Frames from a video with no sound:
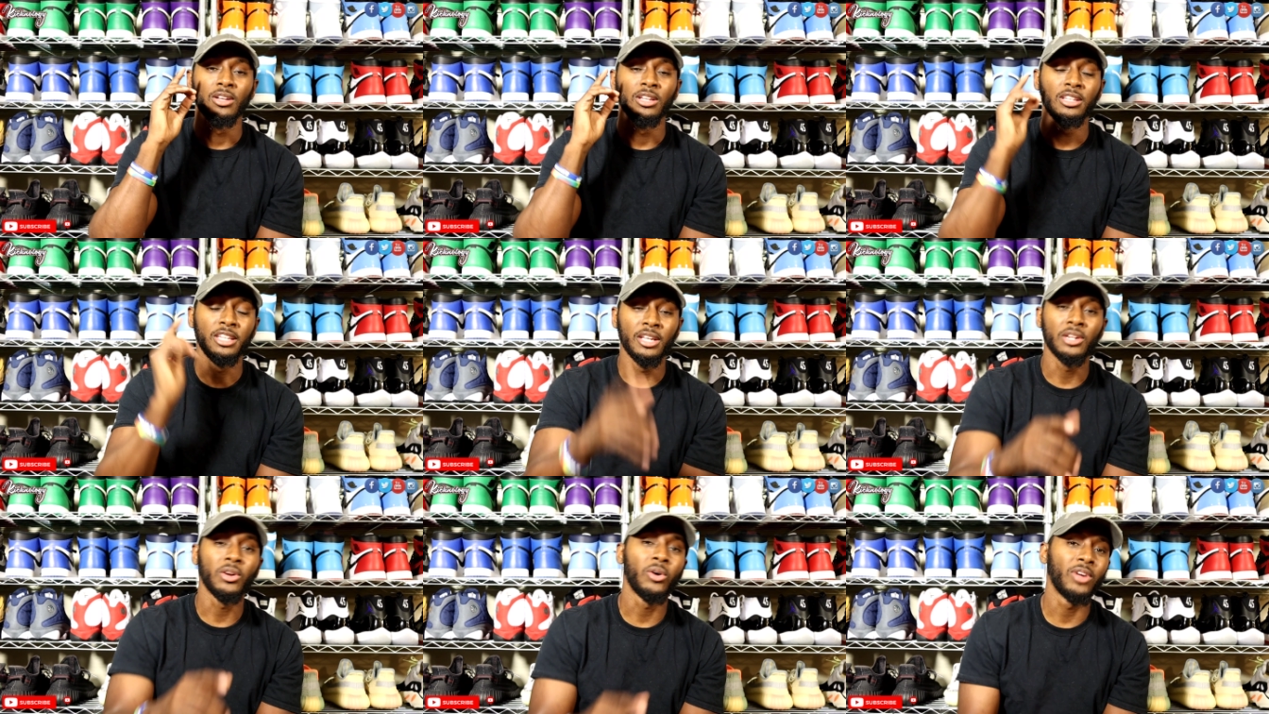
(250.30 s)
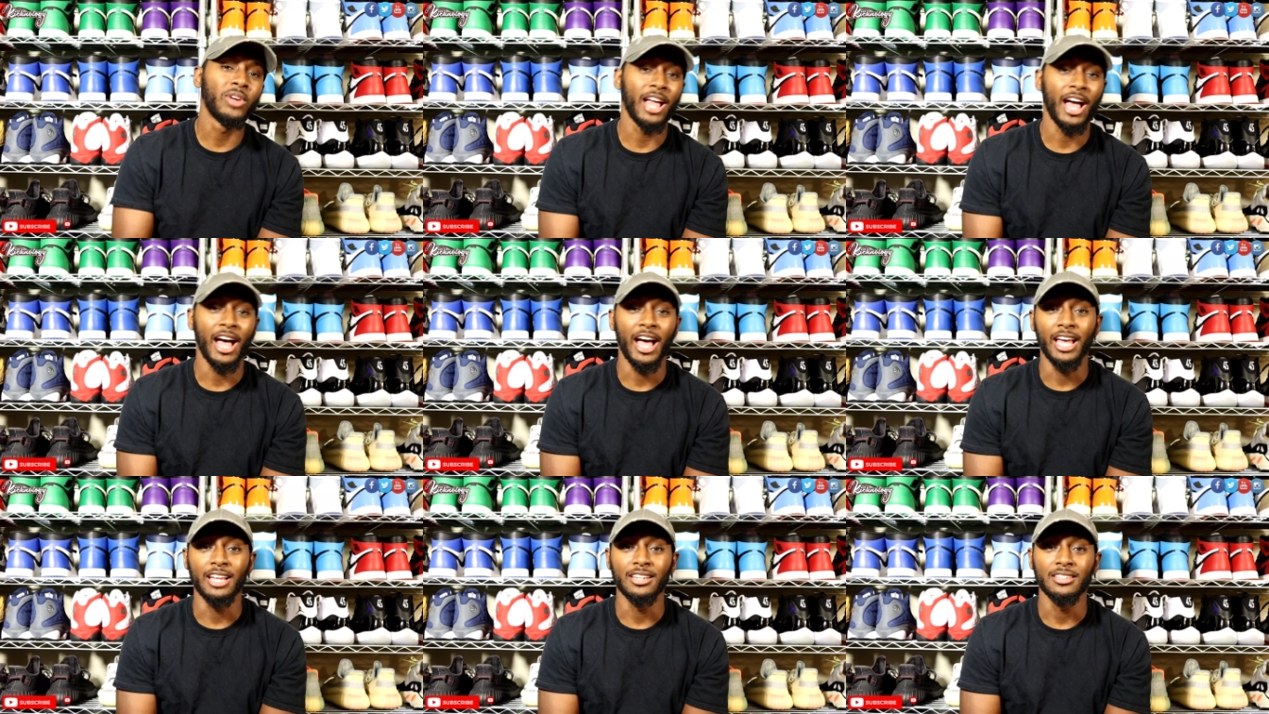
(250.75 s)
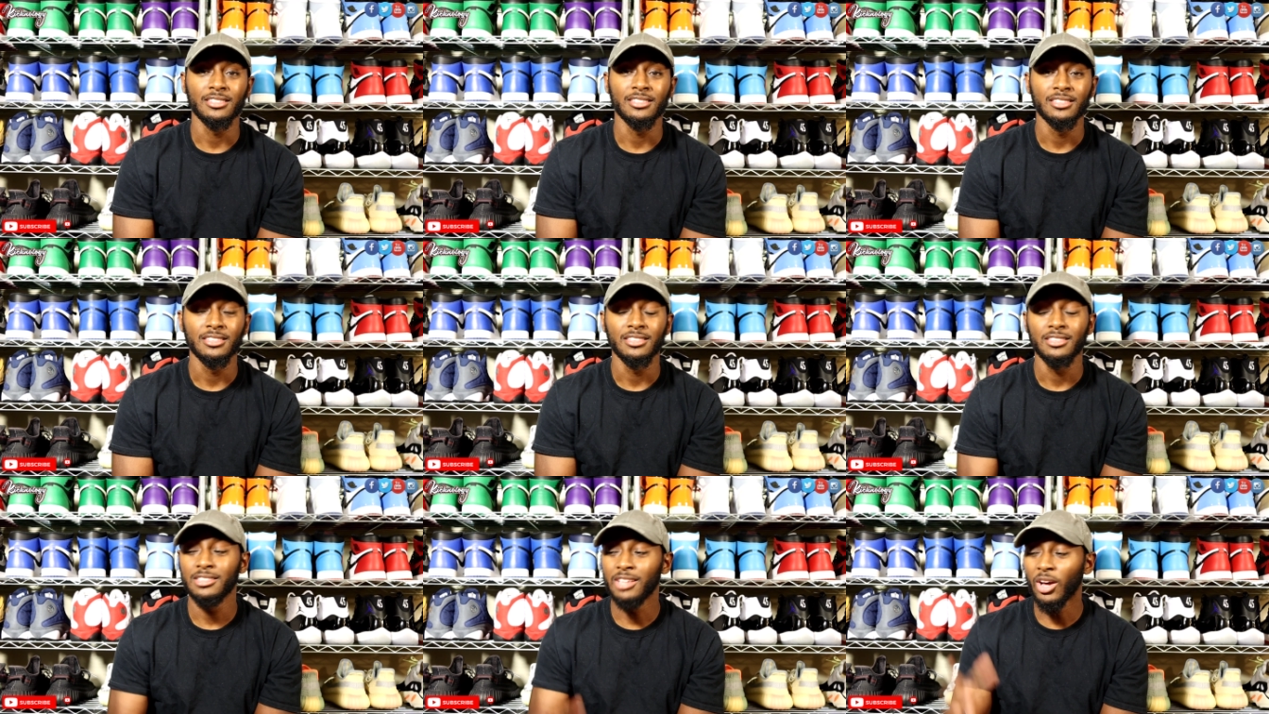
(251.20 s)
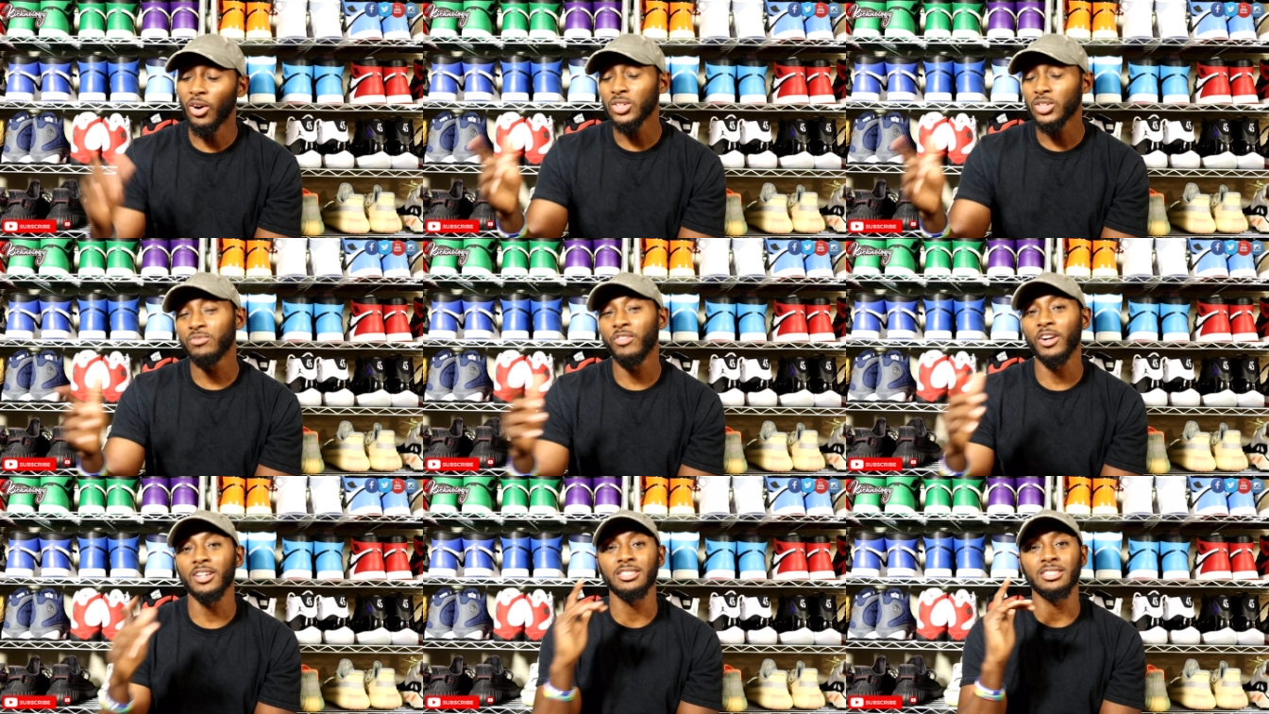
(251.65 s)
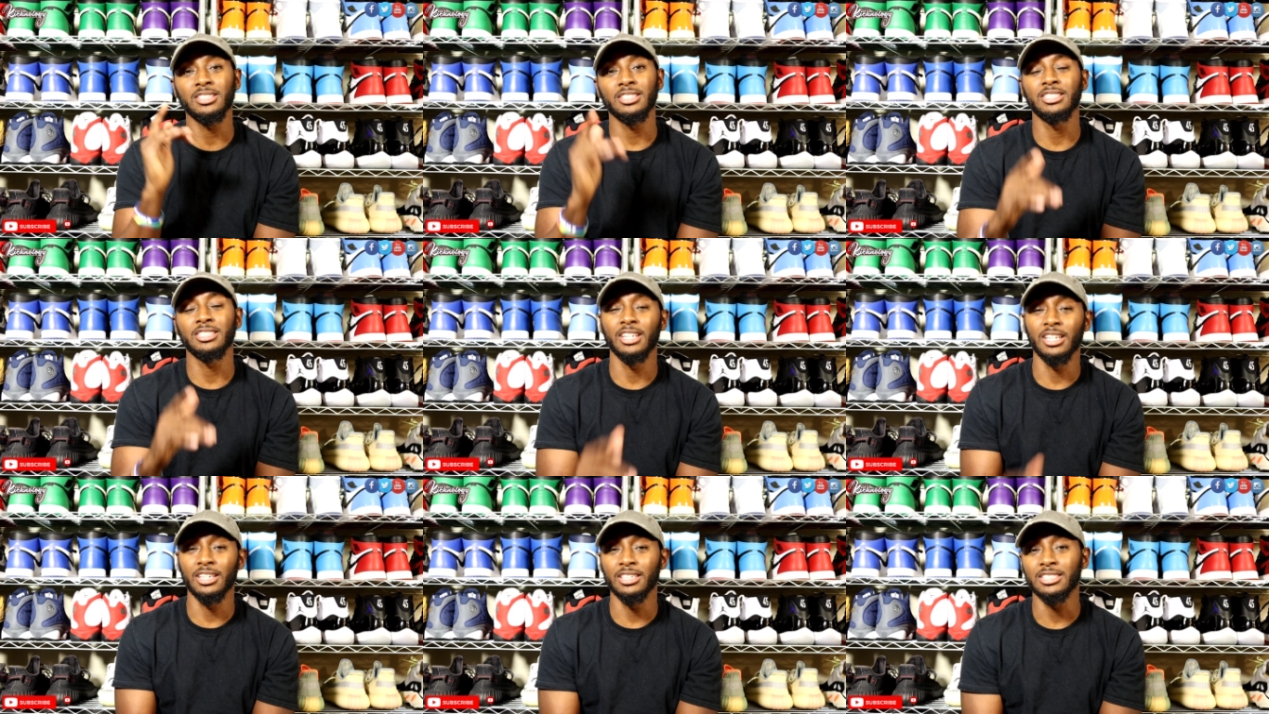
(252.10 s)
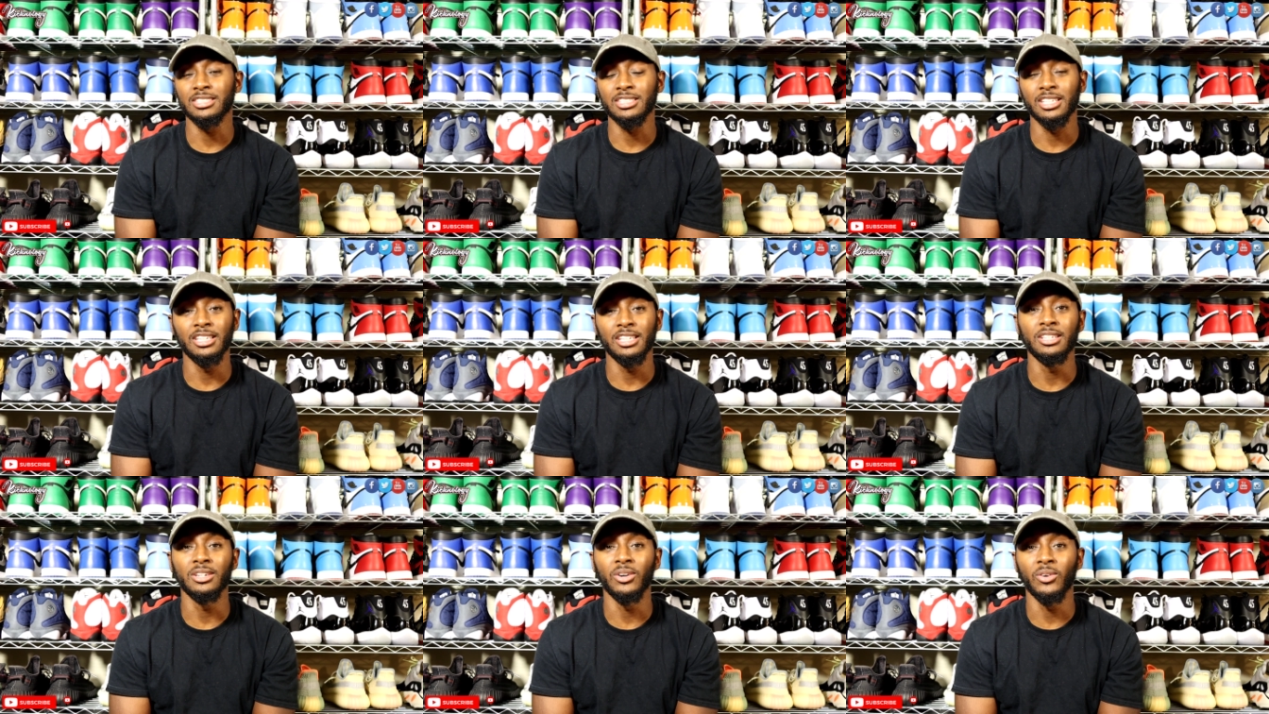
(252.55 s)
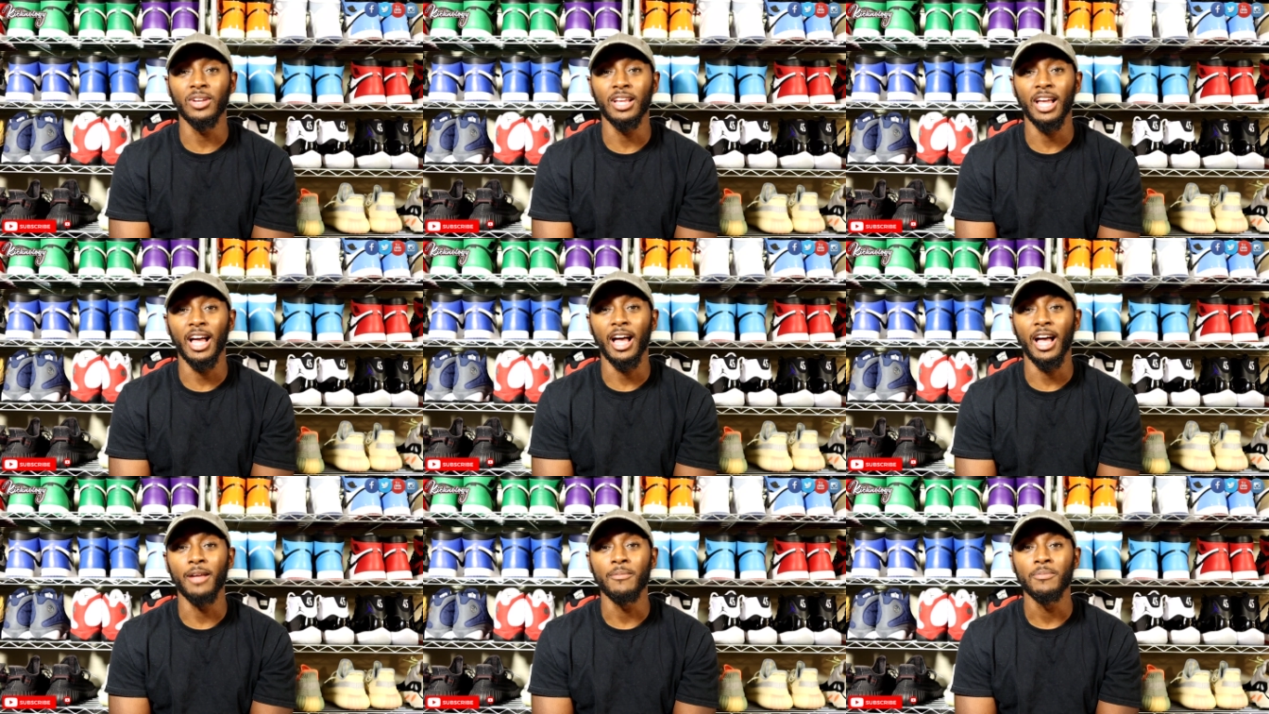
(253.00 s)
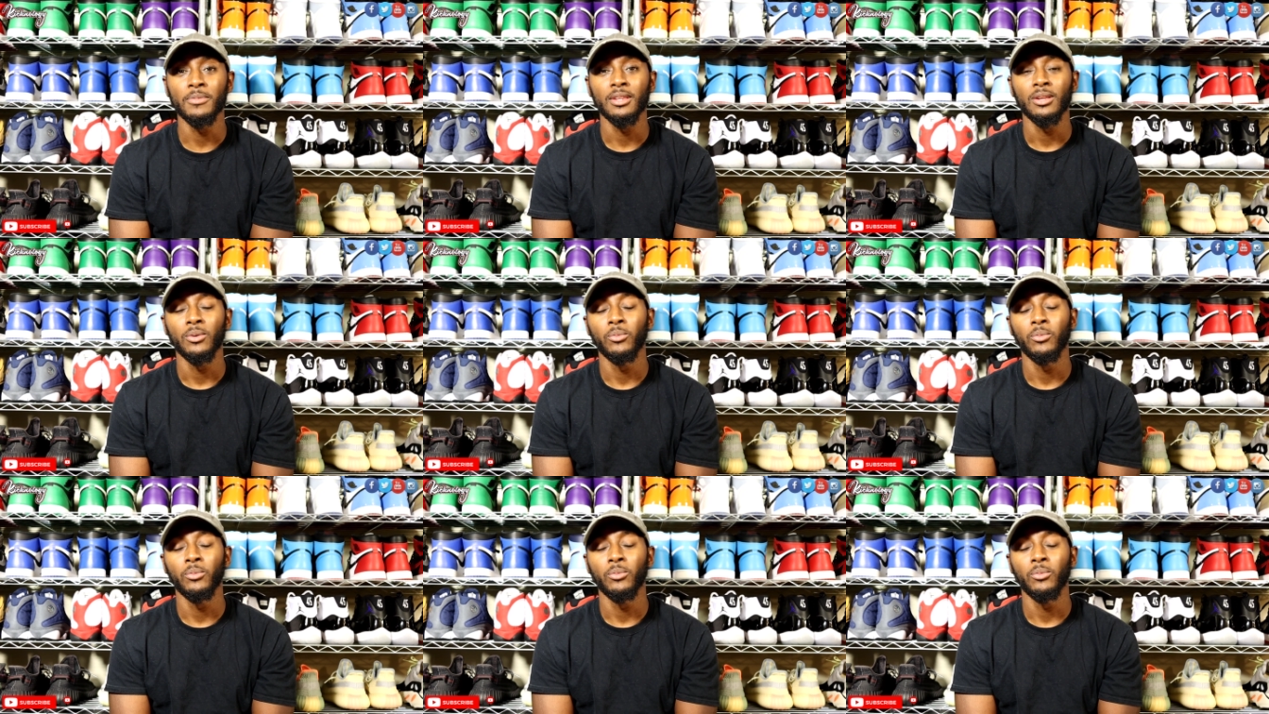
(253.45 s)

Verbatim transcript: Lean on God those verses are telling us to lean on God.